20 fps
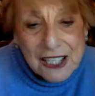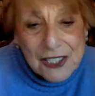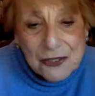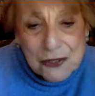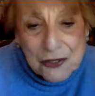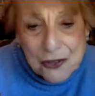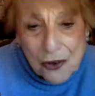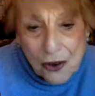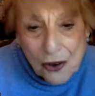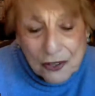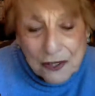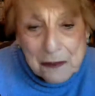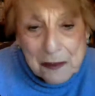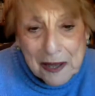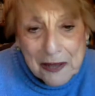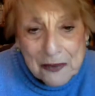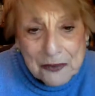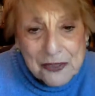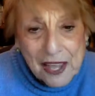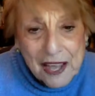Can you talk
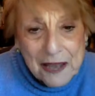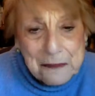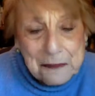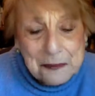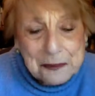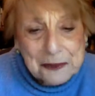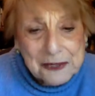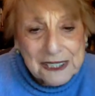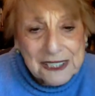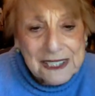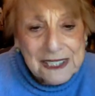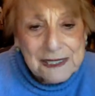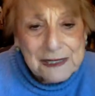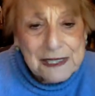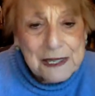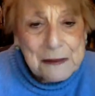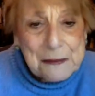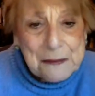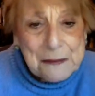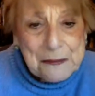about that,
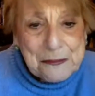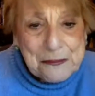please?